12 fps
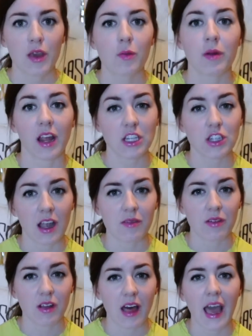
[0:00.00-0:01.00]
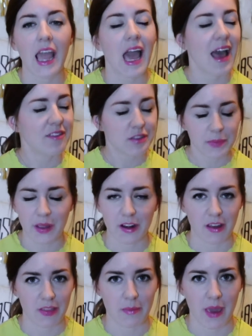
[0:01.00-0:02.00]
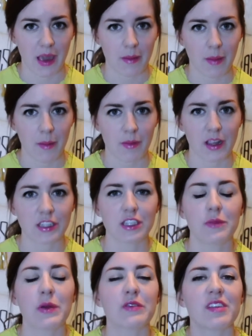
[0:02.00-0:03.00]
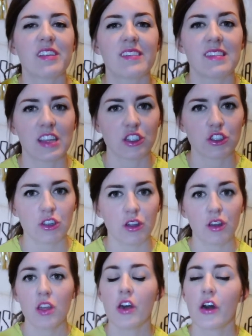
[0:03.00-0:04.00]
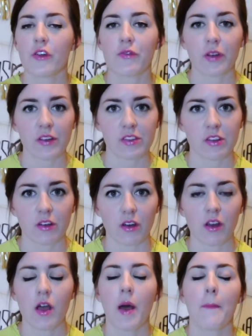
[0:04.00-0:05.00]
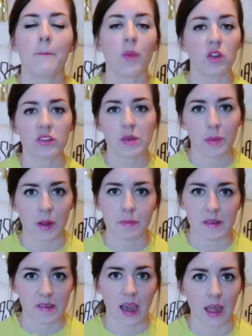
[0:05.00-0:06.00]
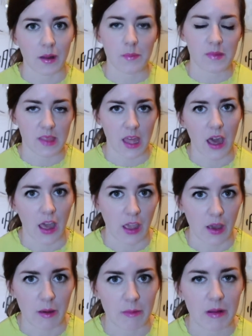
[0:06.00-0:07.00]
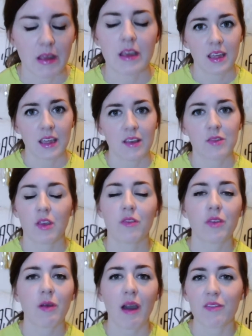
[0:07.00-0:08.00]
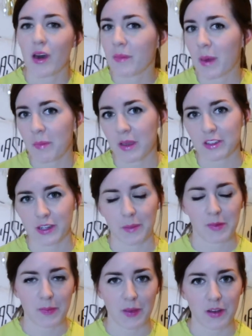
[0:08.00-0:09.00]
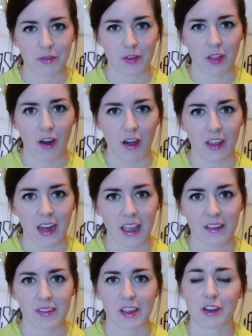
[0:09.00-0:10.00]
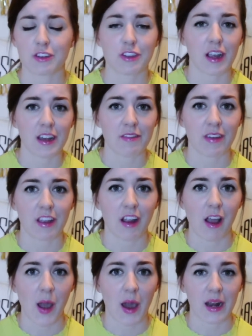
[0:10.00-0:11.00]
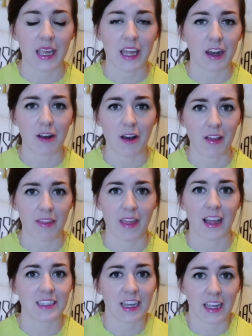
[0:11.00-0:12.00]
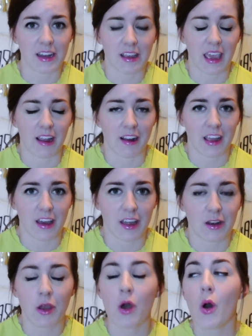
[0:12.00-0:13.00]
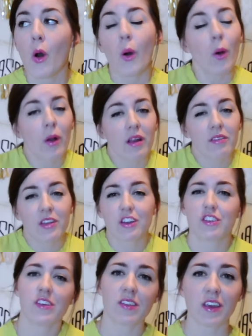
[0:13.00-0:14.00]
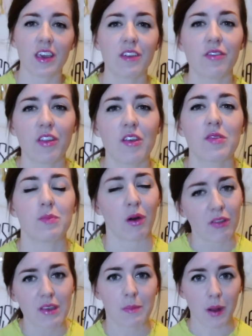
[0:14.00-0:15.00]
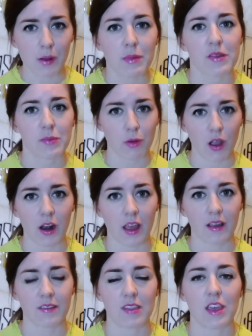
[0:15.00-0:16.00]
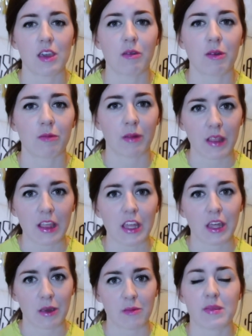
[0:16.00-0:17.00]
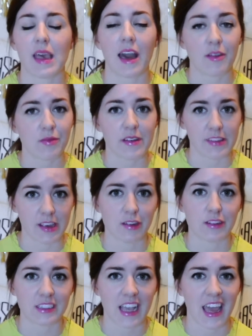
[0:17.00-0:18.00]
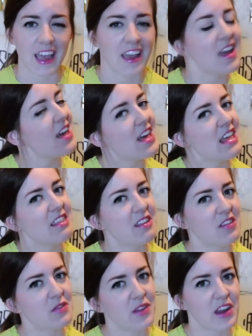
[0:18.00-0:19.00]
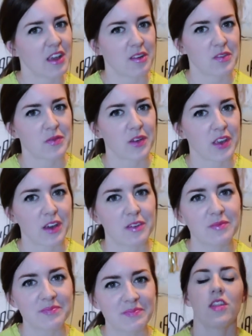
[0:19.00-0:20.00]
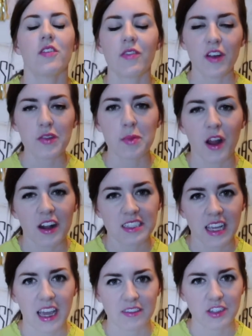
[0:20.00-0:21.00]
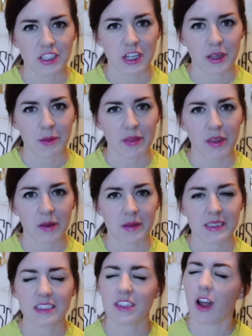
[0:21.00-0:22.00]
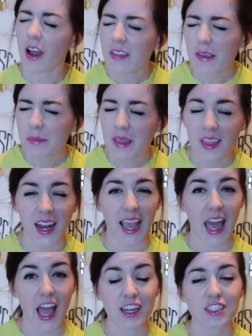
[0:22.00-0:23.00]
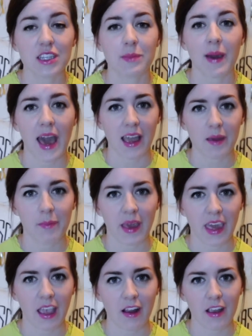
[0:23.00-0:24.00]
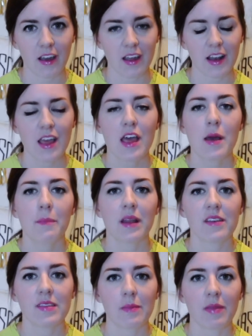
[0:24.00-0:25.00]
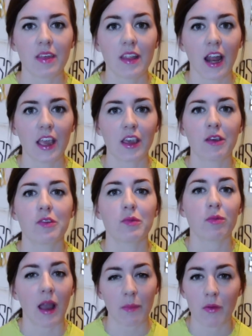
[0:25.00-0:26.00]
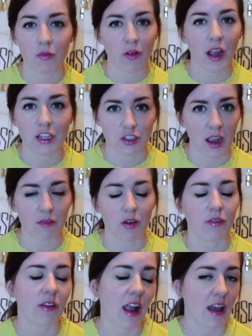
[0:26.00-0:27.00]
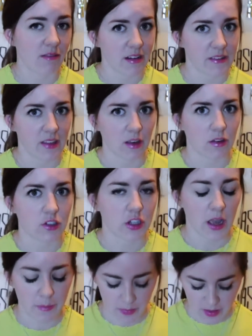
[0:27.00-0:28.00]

When I travel, I have to pare down the makeup I bring to the most essential, versatile, multi-purpose items that I own. So if you have upcoming trips planned for the holidays and you're trying to figure out how to get it all in that tiny carry-on, or if you're just looking for those multi-purpose products that you can really use every single day, this video is for you. The first product I have to share with you is not something that I actually pack in my carry-on, but it's something that I use right before I travel for every single trip.